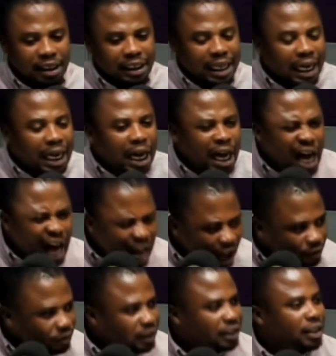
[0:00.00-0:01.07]
They
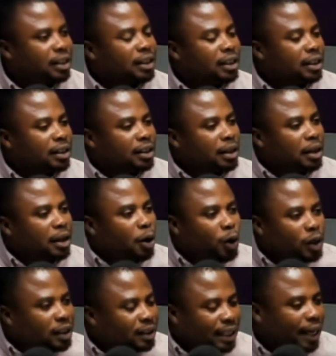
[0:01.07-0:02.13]
carved
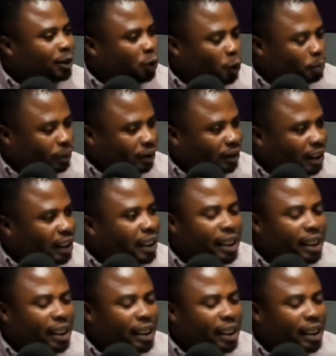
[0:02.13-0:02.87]
Holy Stars open,